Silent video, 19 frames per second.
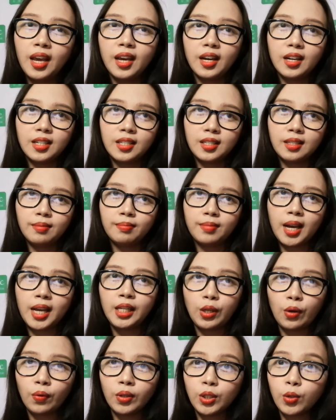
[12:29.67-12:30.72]
I
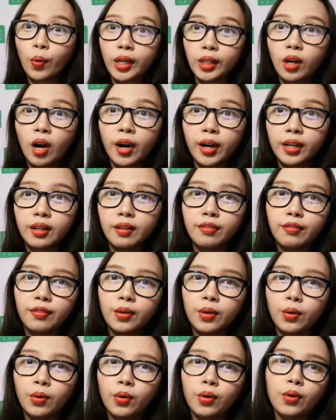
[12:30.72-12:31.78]
know it's quite hard if
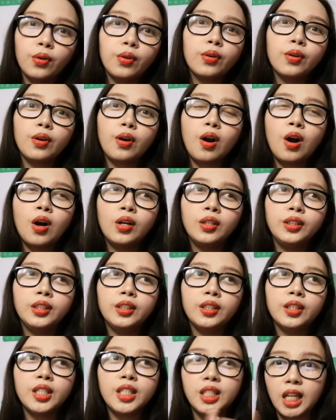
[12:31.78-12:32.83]
you're on
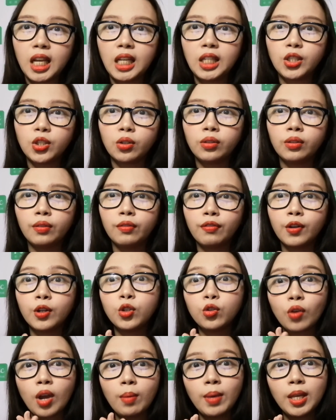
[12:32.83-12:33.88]
the stage on the first
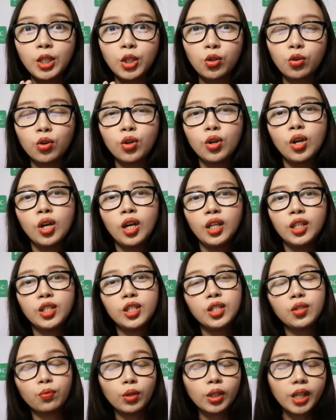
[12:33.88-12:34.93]
trimester.
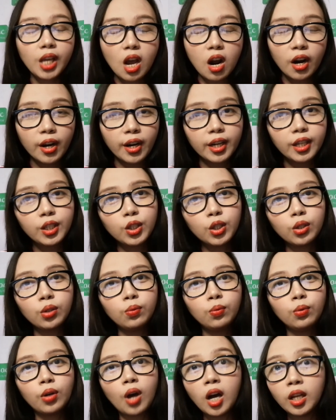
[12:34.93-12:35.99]
It's really hard
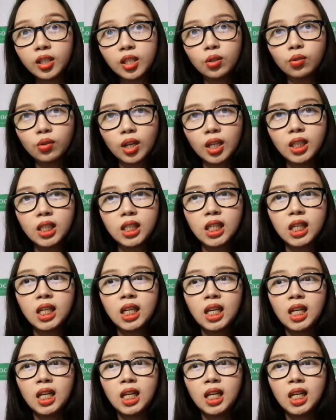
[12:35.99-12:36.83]
to concentrate.